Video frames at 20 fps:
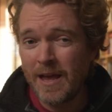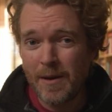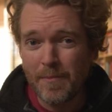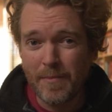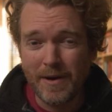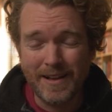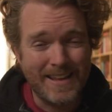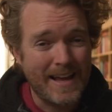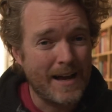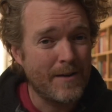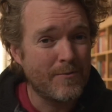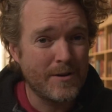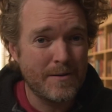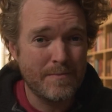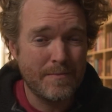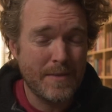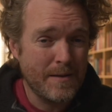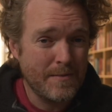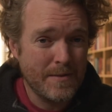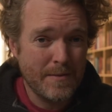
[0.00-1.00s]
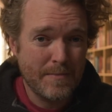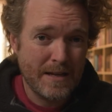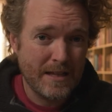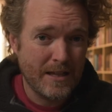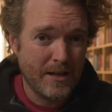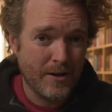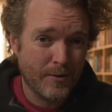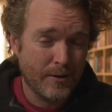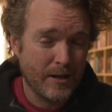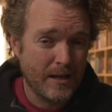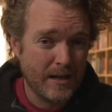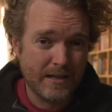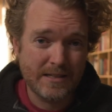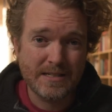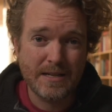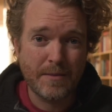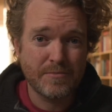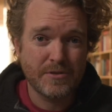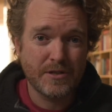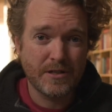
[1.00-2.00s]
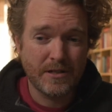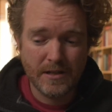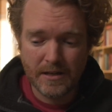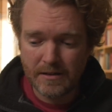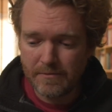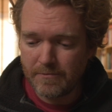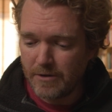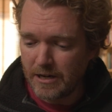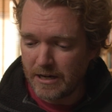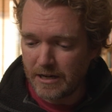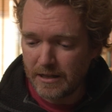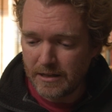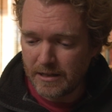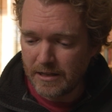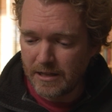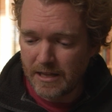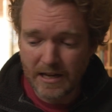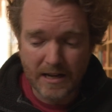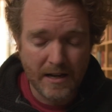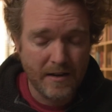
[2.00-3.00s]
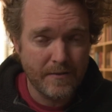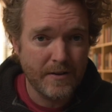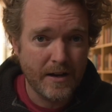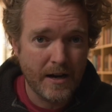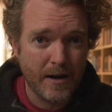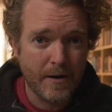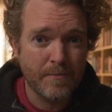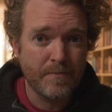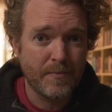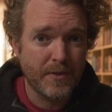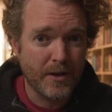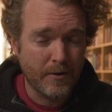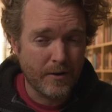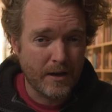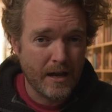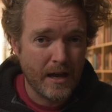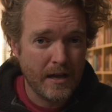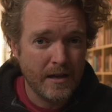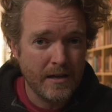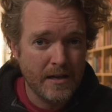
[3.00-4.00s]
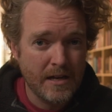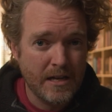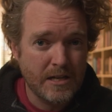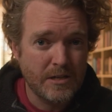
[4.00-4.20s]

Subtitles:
But that would maybe be the only exception that we can think of here, okay?